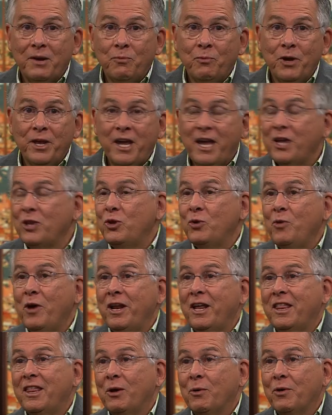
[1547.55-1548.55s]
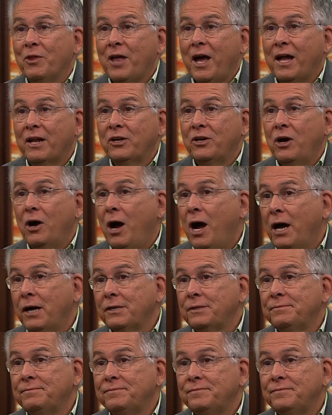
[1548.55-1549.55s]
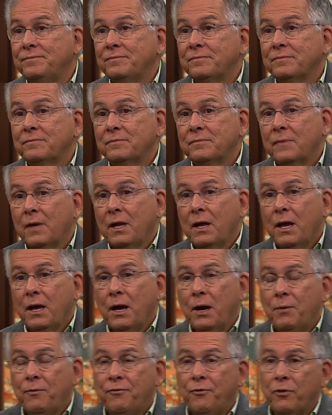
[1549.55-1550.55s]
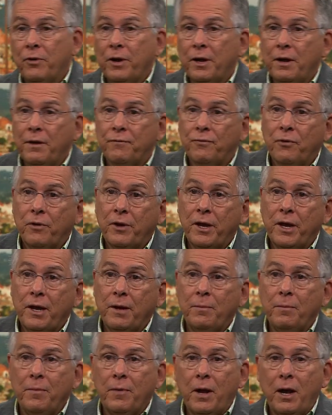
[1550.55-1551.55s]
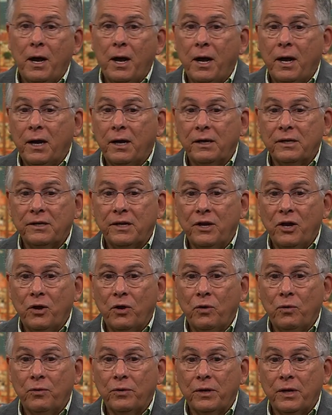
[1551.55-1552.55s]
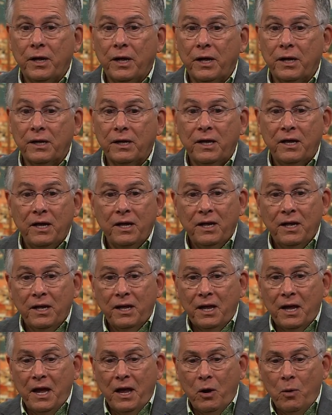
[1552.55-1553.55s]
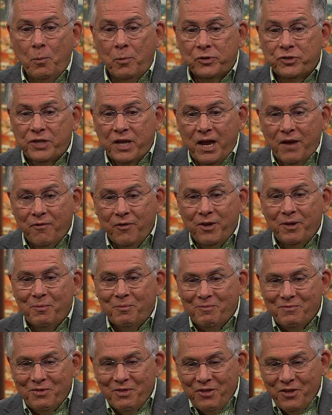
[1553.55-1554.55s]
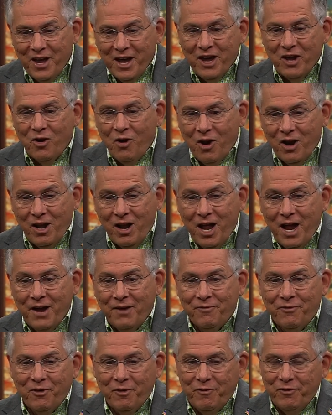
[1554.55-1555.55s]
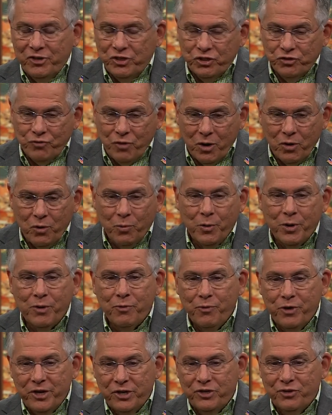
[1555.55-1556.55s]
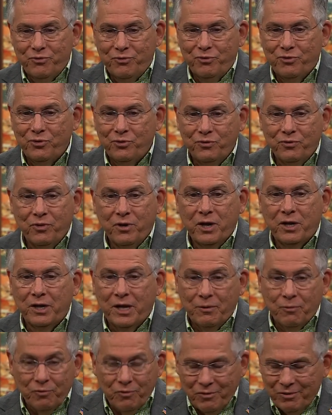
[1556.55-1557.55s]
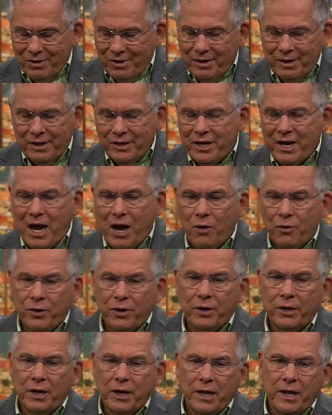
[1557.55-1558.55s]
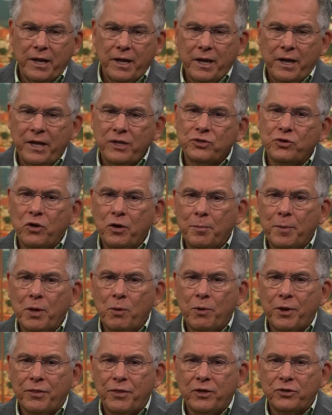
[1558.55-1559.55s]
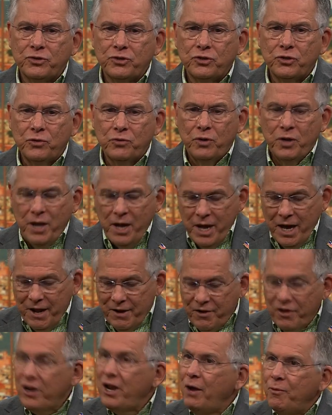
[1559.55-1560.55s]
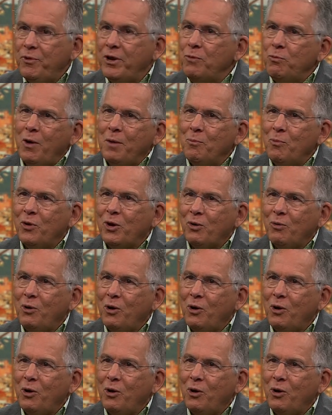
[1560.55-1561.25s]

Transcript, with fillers: that we can't do anything without God. For, for him, uh, you know, almost everything in our life, every struggle we reach through, encounter, he, he's going to be with us too. And could I read one more